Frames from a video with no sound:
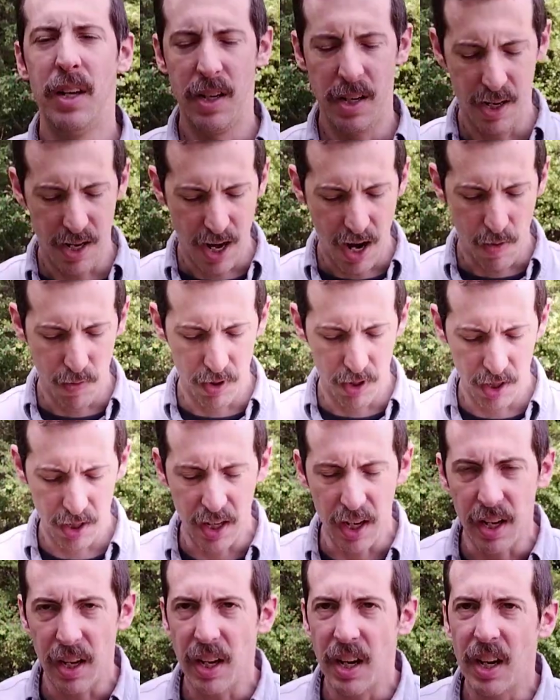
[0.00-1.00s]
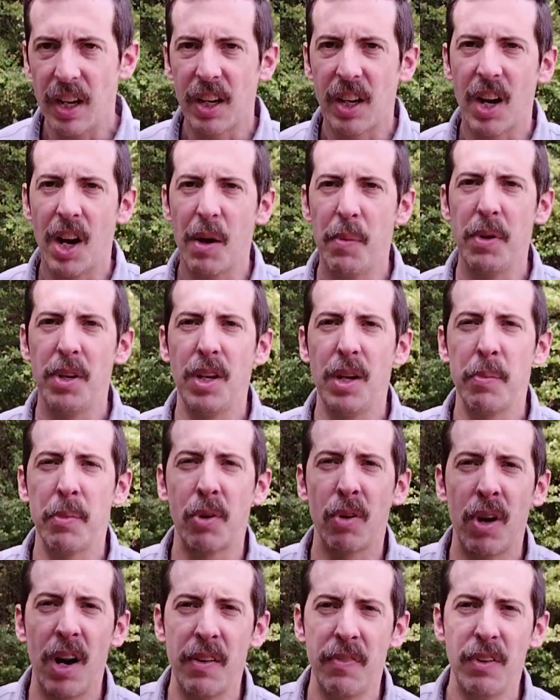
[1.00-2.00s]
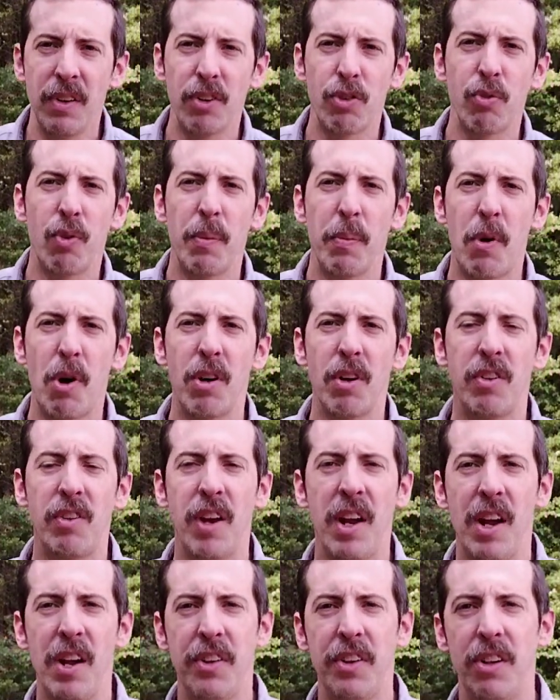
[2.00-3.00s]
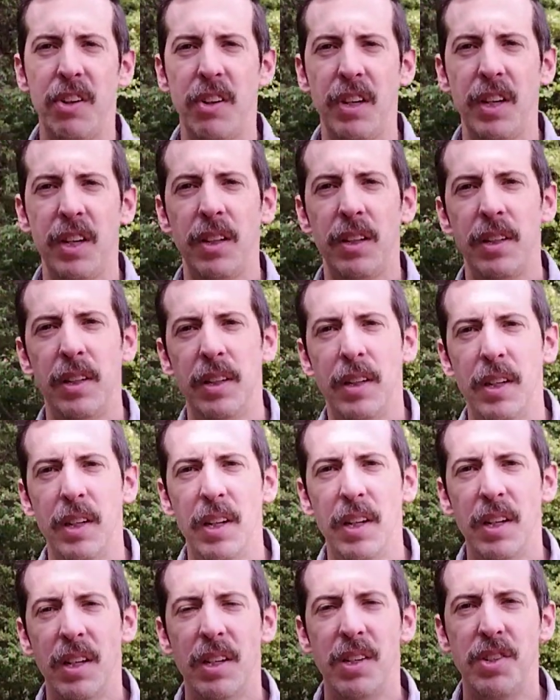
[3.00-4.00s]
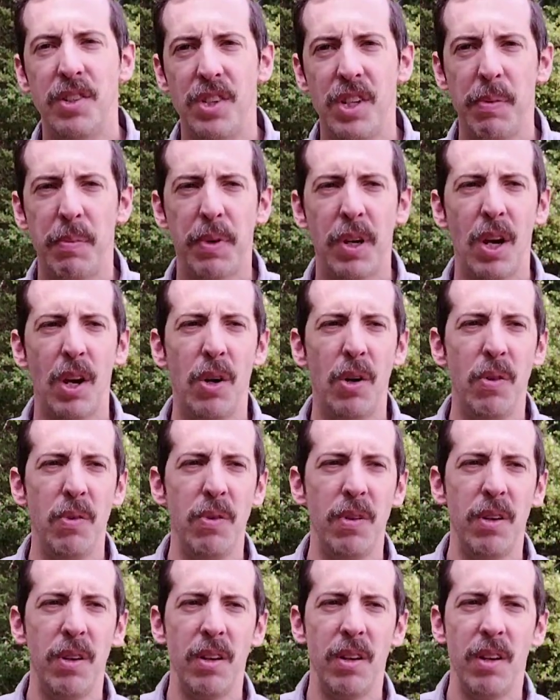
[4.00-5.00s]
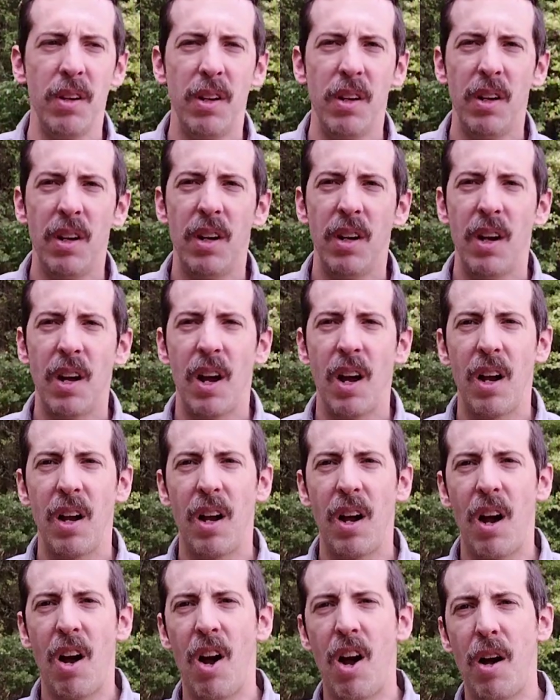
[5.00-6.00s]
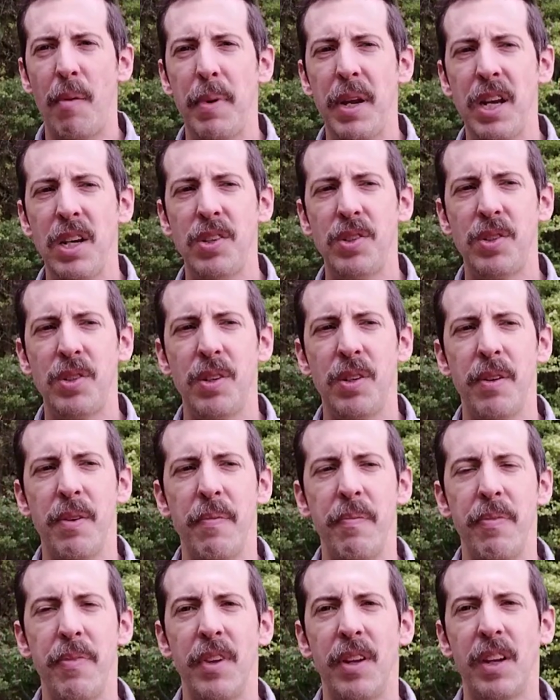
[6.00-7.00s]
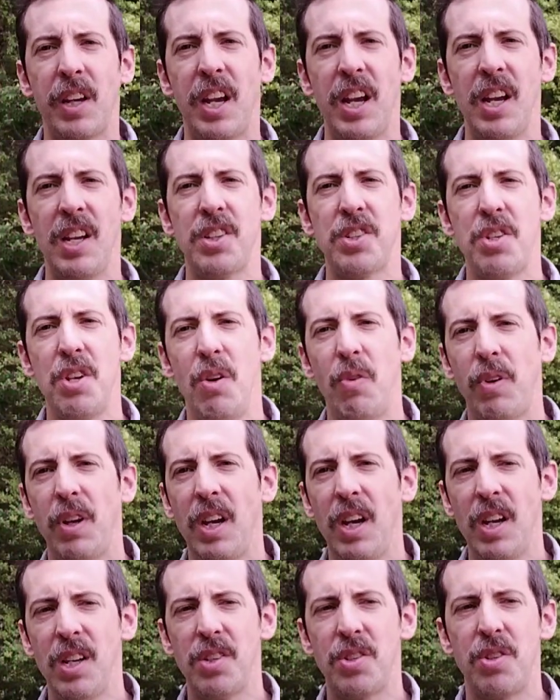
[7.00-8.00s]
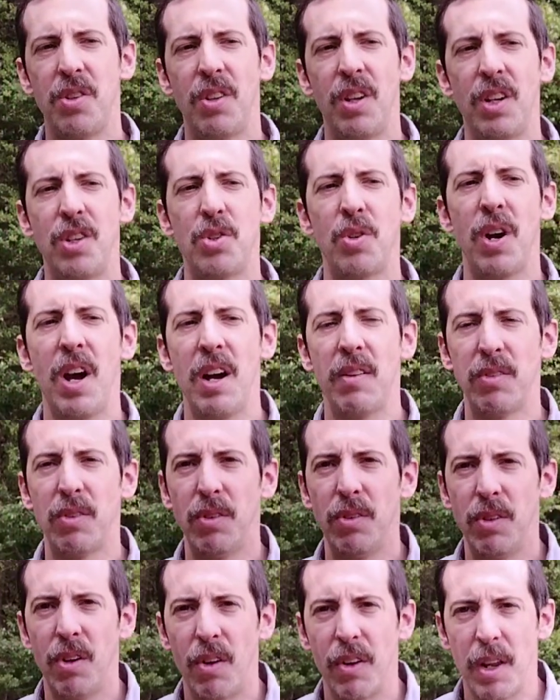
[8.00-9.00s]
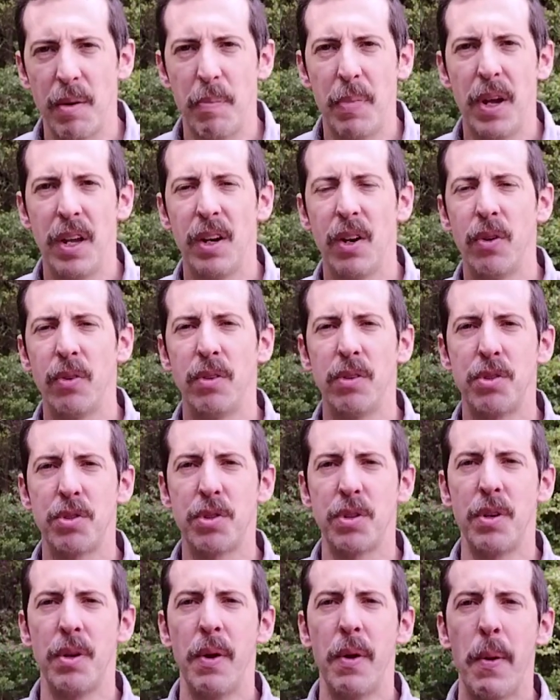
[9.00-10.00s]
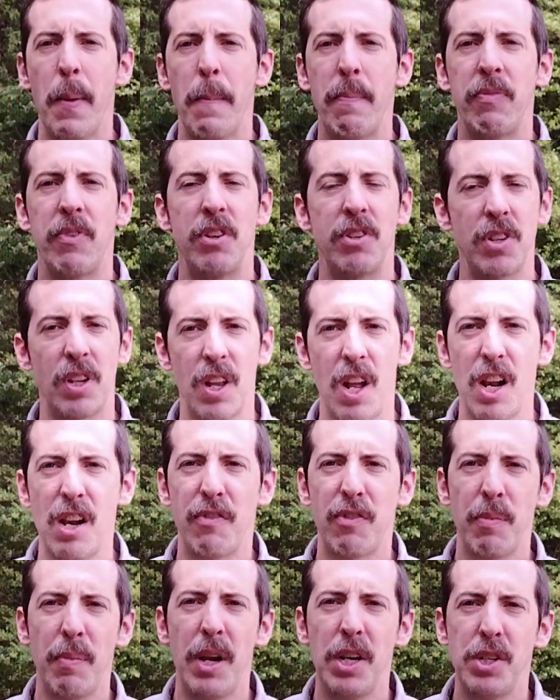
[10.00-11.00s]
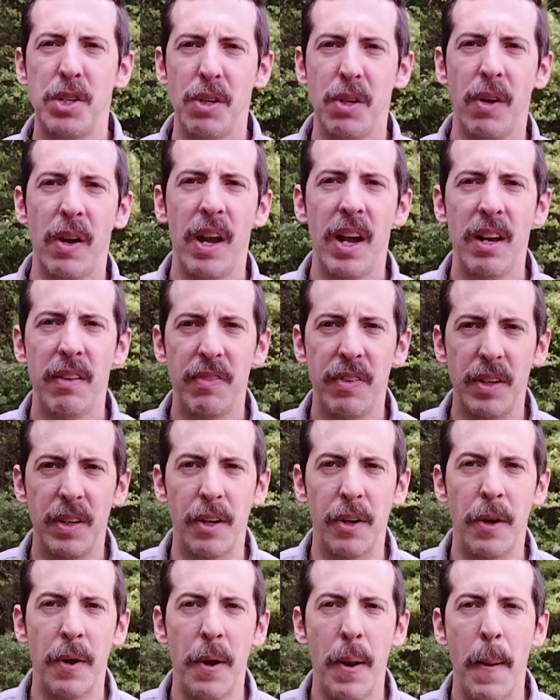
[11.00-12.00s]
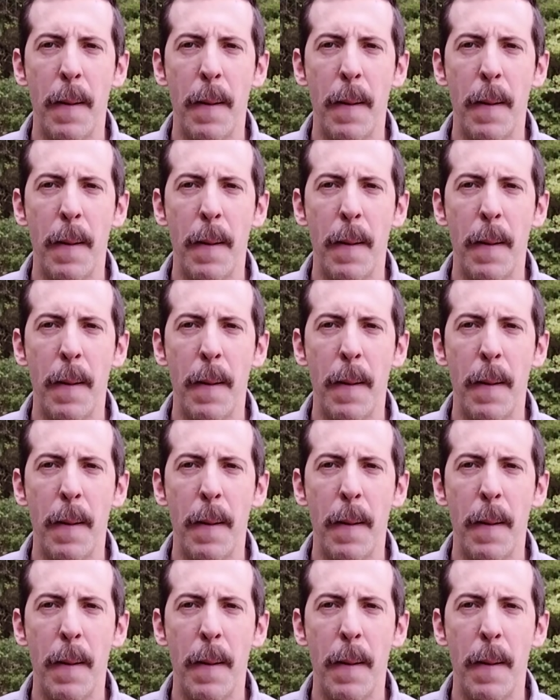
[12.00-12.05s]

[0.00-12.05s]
I would look at income and demographics, what part of town they're in, zip code, hobbies, kids, no kids, do they travel, are they pet owners? There's a lot of information you have here.